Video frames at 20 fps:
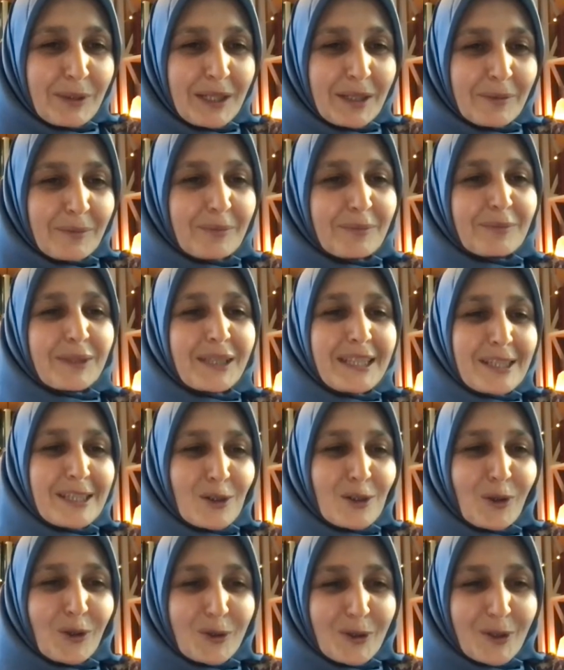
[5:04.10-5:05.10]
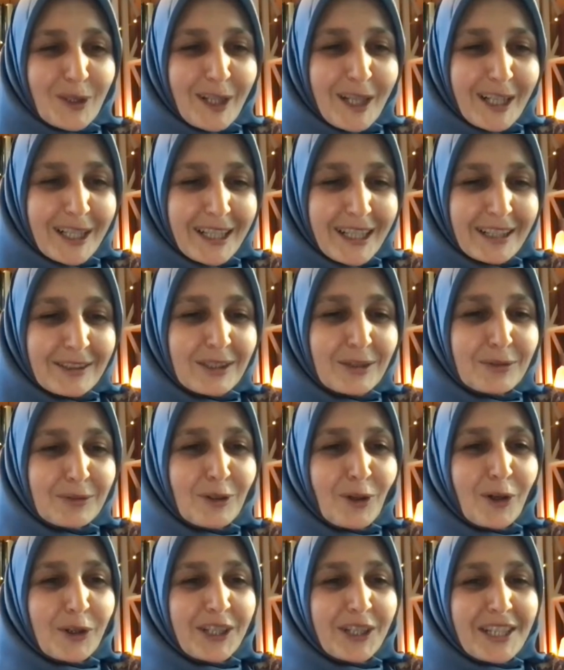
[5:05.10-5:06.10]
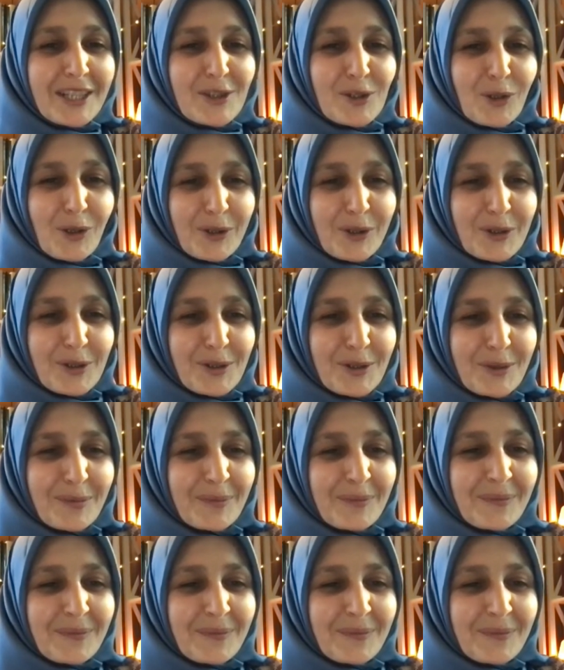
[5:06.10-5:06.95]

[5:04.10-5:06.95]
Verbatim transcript: me. Please, Dr. Hakan, the floor is yours.